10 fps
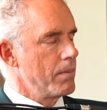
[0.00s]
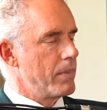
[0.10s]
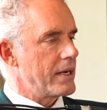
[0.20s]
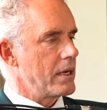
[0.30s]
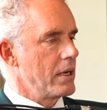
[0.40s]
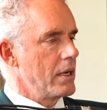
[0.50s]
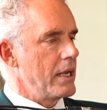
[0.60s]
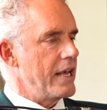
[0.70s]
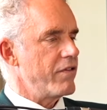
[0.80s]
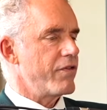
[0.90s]
But
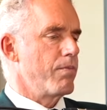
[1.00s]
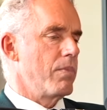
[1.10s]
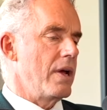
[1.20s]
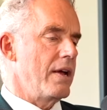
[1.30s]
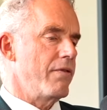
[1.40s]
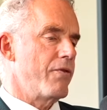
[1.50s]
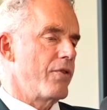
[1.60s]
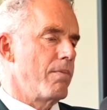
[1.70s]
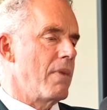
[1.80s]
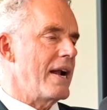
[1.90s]
if
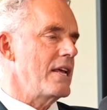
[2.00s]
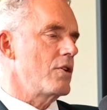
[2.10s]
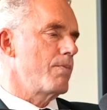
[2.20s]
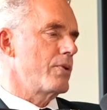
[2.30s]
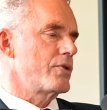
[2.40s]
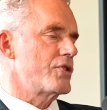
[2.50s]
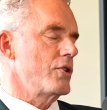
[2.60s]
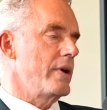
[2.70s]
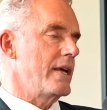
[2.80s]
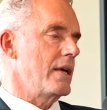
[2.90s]
the money you're
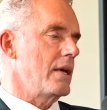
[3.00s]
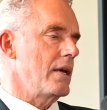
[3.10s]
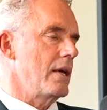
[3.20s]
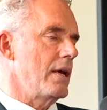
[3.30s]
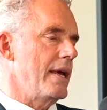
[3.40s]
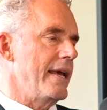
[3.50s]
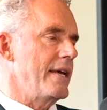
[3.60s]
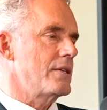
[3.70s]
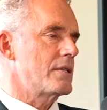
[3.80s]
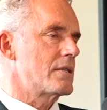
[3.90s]
pursuing
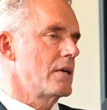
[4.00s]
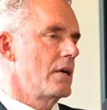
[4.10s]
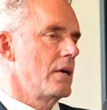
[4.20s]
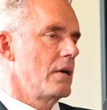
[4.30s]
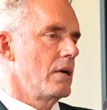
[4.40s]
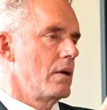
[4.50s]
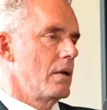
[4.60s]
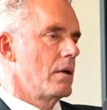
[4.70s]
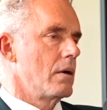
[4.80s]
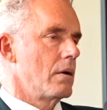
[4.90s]
is,
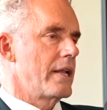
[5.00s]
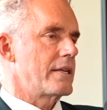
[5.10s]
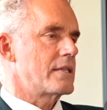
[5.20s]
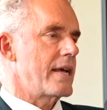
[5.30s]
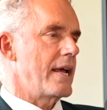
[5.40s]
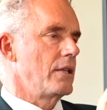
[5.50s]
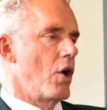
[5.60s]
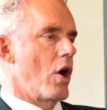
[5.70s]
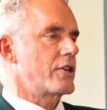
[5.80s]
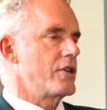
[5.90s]
let's say,
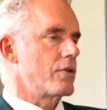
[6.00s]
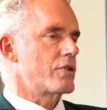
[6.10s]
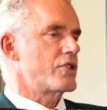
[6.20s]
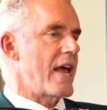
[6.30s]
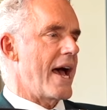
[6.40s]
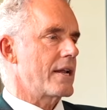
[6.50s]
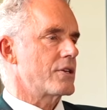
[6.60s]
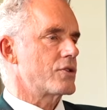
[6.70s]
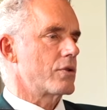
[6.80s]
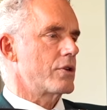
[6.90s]
locked to your
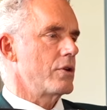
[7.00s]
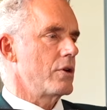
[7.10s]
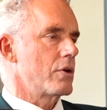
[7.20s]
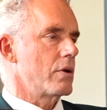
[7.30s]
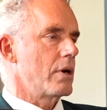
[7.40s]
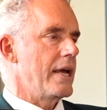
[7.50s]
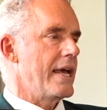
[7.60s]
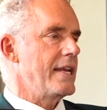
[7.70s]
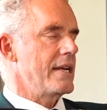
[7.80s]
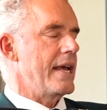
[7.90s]
status or to your
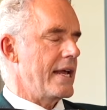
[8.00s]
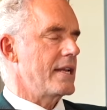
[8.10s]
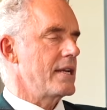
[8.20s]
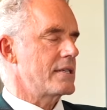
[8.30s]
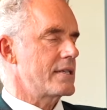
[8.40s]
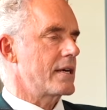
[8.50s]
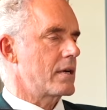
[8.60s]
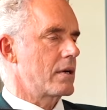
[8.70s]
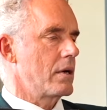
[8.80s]
hedonistic